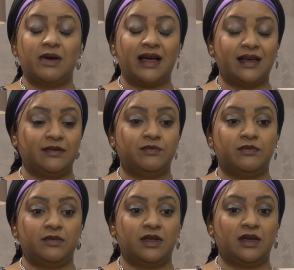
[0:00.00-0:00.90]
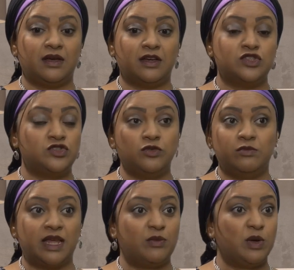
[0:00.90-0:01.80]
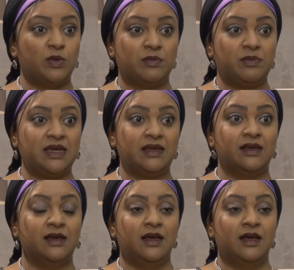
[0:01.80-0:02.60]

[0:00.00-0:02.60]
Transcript: I assumed that we would be